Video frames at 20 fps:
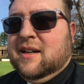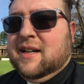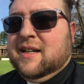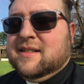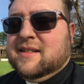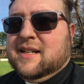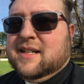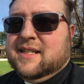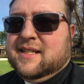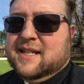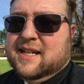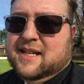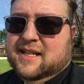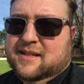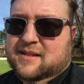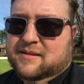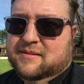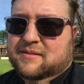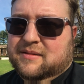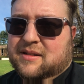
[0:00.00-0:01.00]
As I
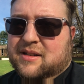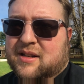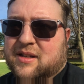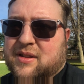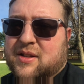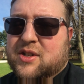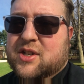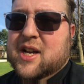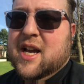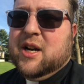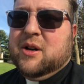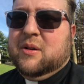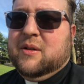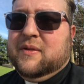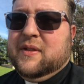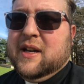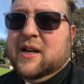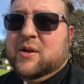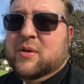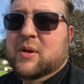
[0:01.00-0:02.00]
said, the shadow
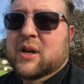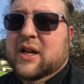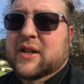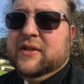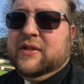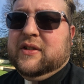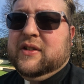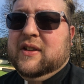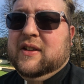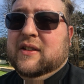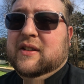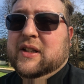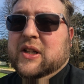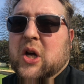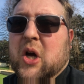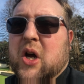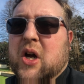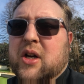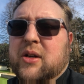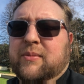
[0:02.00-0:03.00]
of that cross is
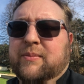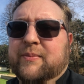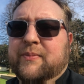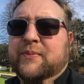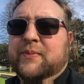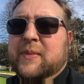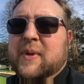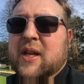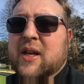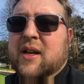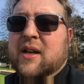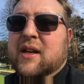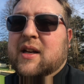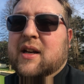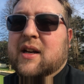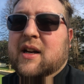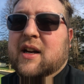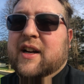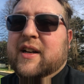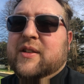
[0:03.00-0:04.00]
long,
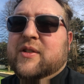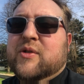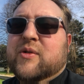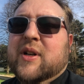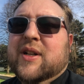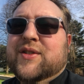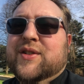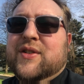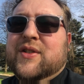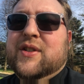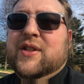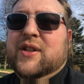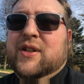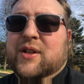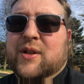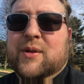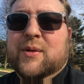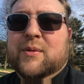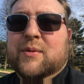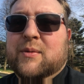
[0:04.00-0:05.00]
and stretches to
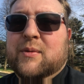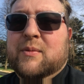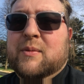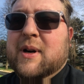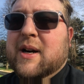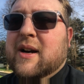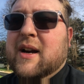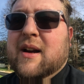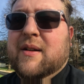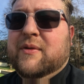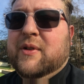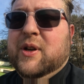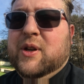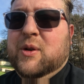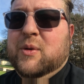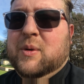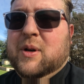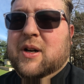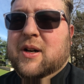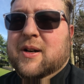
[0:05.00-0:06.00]
you wherever
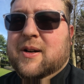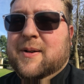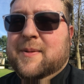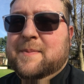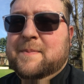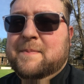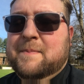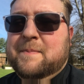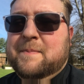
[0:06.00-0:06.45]
you are.